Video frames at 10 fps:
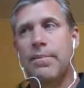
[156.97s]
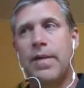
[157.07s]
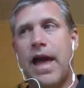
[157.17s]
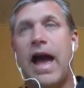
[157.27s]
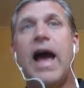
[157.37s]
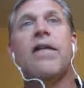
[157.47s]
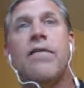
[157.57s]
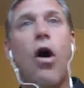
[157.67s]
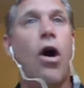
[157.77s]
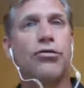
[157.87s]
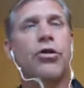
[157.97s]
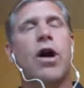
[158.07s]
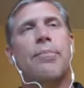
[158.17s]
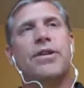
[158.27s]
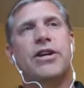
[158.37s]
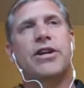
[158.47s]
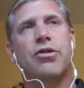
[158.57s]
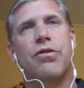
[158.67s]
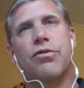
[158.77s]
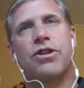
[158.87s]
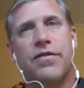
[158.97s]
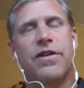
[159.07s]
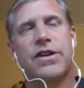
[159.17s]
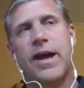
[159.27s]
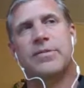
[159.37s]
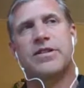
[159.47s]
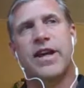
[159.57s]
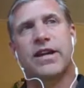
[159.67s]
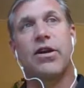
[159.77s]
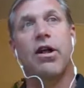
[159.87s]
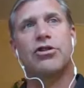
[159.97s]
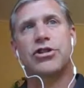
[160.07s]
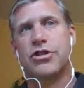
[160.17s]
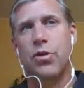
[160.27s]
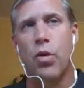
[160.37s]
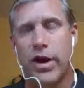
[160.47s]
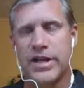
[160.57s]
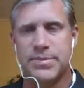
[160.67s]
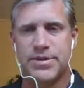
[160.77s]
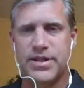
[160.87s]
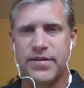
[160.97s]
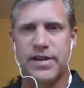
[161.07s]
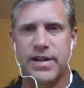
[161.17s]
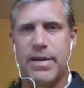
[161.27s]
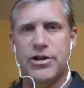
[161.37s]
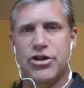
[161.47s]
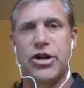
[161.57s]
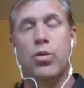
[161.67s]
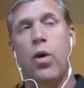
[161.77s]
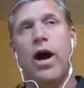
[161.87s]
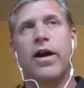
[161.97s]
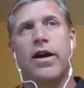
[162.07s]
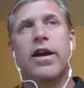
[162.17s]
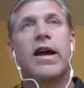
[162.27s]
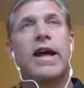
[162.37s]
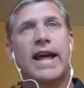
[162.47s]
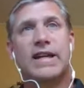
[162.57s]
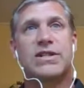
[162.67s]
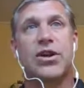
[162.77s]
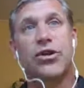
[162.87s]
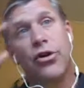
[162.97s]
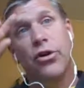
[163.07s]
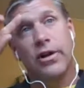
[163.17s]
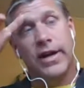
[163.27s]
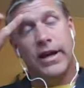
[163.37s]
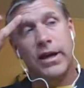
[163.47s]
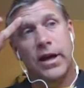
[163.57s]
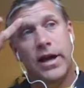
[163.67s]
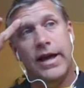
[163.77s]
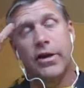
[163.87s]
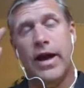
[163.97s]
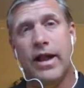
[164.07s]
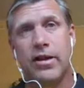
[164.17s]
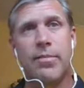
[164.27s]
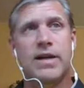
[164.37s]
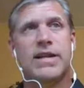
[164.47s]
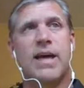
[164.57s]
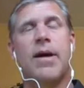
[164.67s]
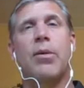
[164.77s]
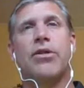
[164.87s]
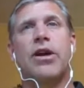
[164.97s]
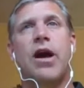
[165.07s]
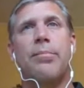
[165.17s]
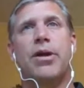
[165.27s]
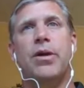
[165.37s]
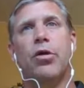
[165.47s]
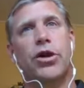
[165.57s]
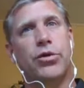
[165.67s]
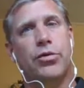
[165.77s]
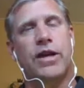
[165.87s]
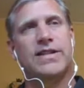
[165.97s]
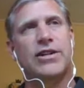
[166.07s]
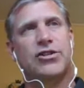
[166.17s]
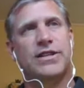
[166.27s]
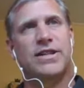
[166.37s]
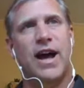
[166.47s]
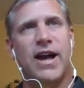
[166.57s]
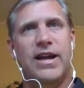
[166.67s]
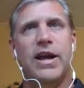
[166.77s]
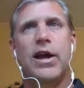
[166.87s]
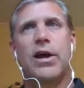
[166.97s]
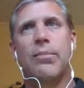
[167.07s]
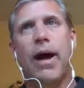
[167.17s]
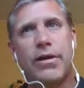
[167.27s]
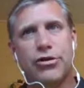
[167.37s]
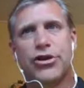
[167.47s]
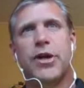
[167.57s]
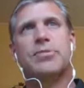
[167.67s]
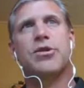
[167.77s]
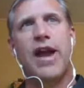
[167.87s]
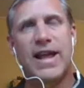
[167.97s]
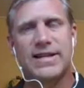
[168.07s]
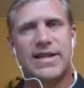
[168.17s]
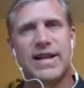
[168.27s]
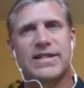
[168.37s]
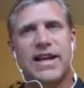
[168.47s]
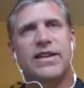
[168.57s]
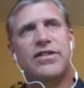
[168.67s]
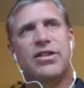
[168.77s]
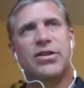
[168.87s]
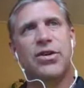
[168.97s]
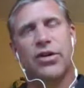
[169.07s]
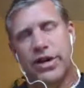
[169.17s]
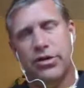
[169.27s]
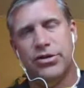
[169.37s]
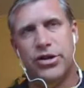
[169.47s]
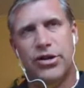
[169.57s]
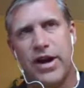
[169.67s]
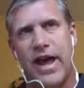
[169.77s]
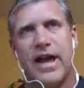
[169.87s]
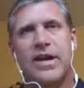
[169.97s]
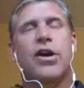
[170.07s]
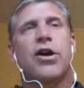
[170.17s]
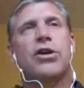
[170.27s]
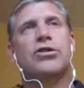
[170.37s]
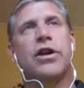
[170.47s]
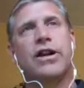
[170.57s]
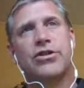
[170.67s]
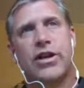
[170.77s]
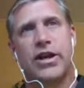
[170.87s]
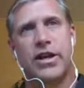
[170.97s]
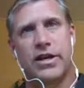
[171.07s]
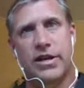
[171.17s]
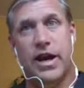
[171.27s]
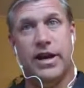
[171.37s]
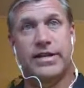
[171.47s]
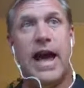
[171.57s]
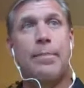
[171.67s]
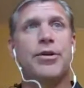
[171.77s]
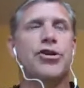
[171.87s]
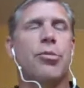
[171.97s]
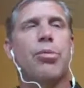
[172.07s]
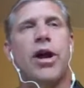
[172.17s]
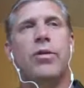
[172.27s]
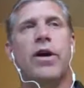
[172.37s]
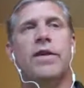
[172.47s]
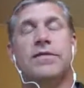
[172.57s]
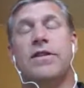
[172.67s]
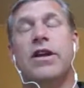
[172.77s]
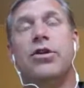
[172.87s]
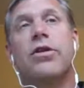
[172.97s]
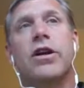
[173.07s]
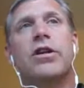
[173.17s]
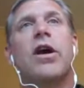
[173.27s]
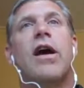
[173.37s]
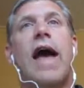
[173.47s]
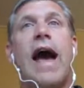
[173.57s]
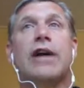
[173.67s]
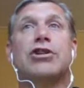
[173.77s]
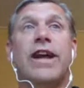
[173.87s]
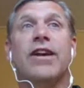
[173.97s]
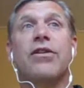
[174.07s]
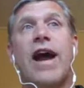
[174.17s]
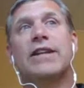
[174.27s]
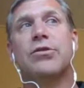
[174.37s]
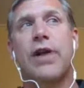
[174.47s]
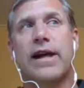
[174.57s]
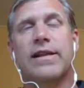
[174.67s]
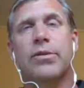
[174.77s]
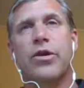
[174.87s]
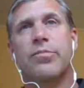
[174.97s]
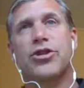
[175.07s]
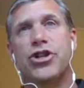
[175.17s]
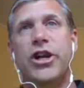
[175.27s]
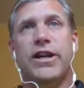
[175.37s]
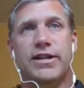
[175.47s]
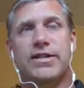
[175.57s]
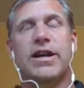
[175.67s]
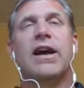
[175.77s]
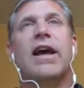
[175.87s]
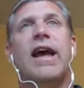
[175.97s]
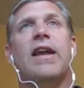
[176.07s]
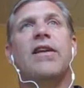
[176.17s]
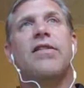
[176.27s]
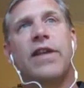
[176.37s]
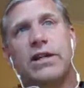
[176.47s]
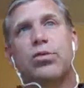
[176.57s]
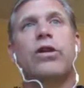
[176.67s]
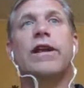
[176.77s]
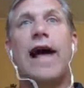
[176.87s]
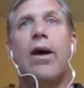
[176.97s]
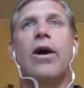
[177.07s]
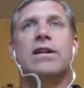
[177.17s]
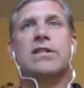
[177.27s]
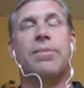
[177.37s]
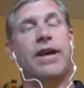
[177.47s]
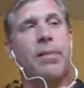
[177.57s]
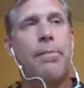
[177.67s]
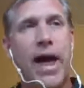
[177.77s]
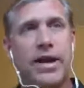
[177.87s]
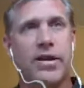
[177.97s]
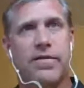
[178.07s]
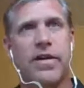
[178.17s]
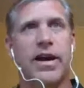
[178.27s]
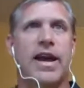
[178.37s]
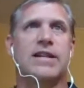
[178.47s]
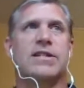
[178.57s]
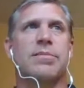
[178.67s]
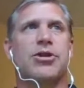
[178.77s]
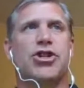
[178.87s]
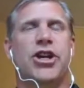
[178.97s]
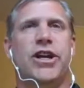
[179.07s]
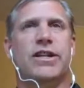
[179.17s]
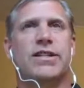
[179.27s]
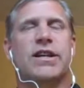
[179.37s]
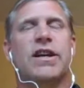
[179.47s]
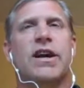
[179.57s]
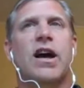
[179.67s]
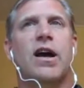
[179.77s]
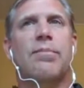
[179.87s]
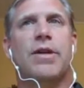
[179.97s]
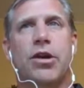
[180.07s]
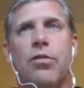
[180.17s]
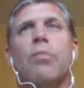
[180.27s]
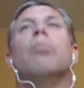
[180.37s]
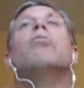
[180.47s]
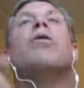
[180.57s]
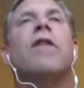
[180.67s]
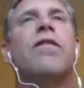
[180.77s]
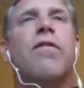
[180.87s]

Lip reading: have also competition through different types of technologies. And the one I specifically mentioned in Wired is the Neuralink. Elon Musk came out with a company where you essentially tie microchips or headsets into to your head, so it can kind of tap into your brain waves, and then you can actually interact directly with machines. And this would allow us to be competitive against the machines, moving